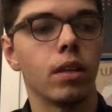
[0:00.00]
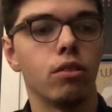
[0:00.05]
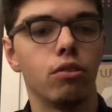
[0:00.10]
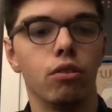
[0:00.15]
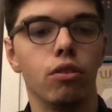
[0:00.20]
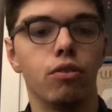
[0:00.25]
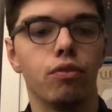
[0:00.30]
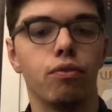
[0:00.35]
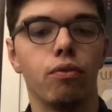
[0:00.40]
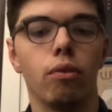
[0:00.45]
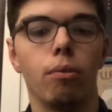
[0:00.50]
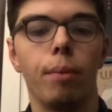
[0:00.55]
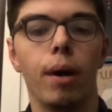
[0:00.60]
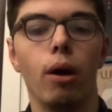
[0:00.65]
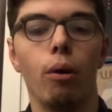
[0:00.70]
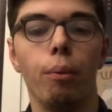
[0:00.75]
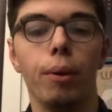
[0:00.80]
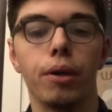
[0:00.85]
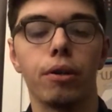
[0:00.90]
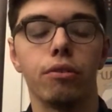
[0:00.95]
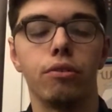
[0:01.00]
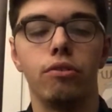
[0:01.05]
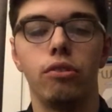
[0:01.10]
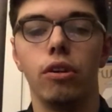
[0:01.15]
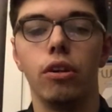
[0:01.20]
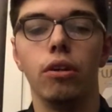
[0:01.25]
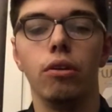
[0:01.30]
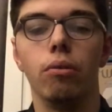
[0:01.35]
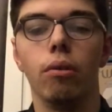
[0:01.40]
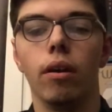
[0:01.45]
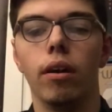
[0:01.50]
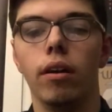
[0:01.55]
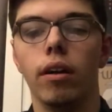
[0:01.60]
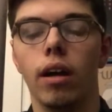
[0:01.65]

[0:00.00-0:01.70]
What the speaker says: just for about a week or two.